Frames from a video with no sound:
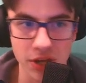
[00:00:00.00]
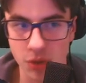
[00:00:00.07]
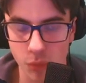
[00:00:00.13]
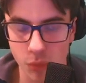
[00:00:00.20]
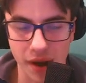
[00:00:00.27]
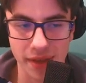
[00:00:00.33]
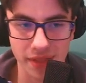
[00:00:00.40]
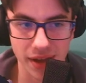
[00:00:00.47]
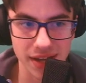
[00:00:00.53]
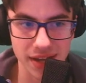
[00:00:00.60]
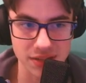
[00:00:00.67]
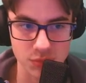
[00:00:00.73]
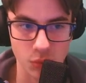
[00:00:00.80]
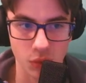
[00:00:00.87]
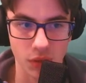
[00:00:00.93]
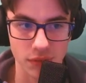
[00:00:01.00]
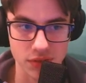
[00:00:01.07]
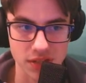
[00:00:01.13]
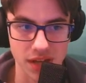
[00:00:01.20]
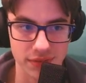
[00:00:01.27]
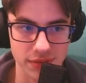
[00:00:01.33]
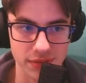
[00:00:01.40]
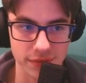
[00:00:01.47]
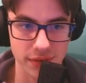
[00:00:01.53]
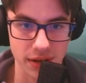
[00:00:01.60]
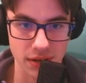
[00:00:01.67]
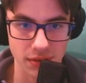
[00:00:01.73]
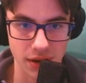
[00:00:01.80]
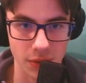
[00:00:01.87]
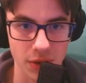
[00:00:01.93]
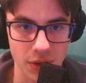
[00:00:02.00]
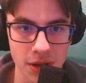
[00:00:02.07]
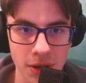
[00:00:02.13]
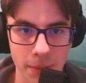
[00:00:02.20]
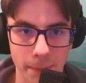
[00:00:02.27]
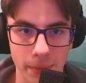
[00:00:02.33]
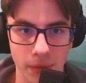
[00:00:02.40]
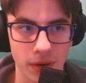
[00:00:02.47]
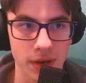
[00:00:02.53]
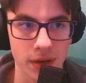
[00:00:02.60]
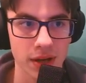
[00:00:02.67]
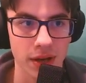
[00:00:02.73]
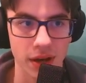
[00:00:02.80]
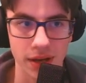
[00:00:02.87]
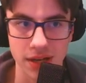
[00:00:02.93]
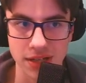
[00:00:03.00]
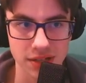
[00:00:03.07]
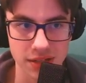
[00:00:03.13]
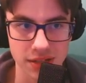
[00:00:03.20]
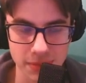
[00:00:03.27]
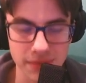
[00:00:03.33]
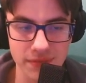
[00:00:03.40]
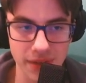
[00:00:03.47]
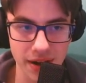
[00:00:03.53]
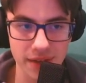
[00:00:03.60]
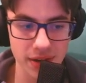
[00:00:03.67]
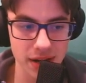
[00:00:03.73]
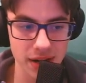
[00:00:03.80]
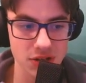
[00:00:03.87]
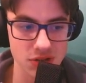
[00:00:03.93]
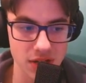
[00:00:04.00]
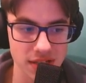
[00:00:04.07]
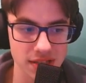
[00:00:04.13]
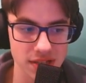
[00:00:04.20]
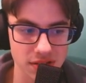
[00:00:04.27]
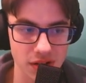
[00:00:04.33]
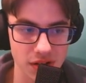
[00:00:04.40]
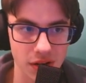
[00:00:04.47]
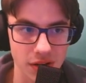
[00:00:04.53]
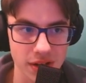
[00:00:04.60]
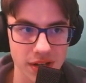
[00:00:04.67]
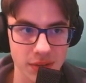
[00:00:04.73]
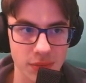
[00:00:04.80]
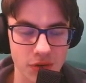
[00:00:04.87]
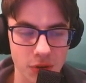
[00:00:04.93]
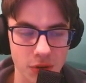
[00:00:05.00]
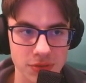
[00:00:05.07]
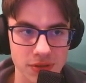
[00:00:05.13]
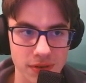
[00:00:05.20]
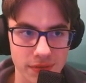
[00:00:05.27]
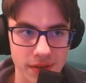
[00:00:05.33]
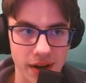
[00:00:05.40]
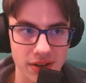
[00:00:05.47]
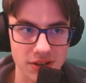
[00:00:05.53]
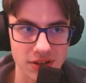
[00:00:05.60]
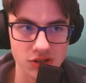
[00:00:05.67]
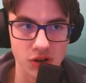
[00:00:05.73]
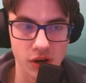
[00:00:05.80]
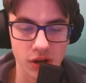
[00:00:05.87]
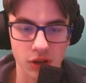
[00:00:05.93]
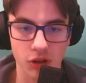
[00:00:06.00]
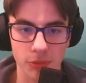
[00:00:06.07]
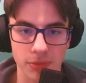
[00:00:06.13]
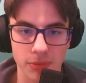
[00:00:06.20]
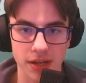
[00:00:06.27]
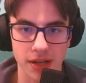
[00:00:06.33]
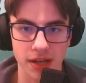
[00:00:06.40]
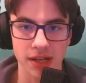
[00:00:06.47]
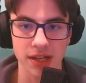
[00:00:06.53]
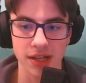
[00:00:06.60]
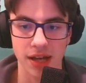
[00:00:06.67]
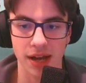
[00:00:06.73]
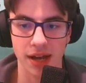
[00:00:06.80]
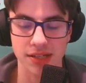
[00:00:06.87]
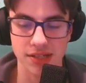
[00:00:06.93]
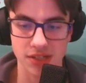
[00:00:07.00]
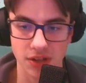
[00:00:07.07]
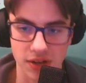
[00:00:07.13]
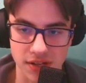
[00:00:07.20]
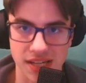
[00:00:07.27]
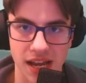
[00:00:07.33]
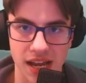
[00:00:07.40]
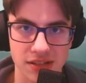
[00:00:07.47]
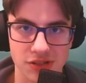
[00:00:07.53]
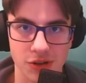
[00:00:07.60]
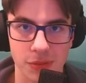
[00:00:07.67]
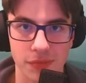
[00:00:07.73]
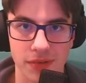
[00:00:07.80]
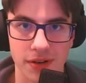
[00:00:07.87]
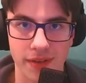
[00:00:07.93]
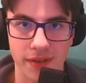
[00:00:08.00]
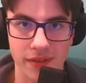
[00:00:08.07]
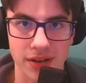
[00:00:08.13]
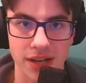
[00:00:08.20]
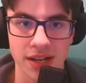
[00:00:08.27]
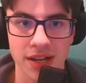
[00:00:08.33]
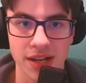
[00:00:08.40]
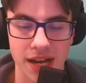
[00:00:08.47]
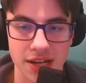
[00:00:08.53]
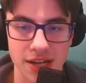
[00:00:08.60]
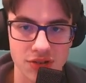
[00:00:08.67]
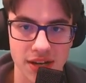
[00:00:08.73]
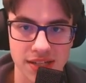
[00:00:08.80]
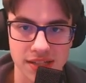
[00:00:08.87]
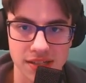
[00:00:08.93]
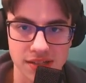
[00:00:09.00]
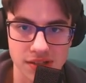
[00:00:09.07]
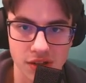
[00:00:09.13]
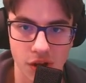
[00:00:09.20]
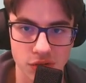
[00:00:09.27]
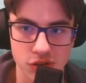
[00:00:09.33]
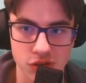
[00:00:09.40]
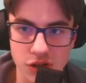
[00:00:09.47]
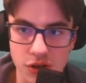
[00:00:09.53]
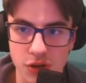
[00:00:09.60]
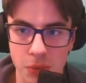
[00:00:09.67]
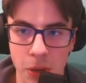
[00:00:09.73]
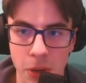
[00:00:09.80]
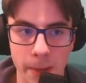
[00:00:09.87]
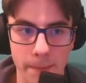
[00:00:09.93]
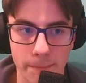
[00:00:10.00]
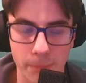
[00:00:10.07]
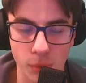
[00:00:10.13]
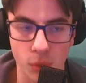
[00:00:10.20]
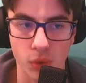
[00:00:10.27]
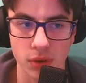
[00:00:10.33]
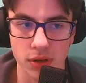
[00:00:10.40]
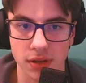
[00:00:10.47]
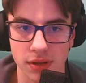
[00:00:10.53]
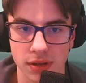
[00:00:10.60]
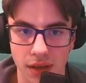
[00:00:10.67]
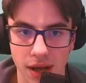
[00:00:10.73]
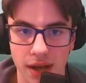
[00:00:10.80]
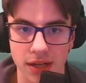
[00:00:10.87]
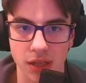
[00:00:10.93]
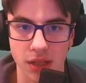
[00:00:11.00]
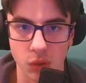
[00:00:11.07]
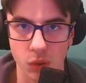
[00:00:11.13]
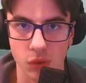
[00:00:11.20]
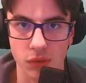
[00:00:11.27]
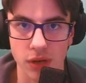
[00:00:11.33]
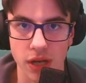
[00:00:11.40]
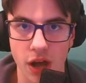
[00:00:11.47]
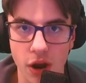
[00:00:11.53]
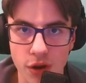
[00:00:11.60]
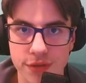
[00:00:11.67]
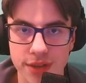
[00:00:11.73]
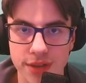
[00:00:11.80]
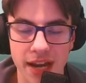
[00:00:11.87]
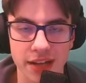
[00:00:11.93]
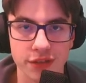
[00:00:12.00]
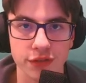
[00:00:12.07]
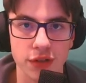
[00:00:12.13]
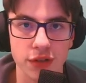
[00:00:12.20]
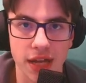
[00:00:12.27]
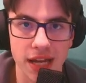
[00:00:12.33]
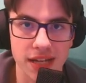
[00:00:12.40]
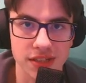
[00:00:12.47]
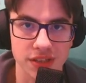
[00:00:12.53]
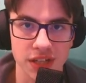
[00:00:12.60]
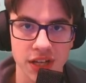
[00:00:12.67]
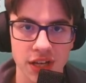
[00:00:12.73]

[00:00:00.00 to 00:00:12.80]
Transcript: Why that is, we'll obviously have to figure out, but it's been very, very interesting start. We've come to a very historic club here, and it's going to set us up for a very interesting start to Borderline Glory over the next few days.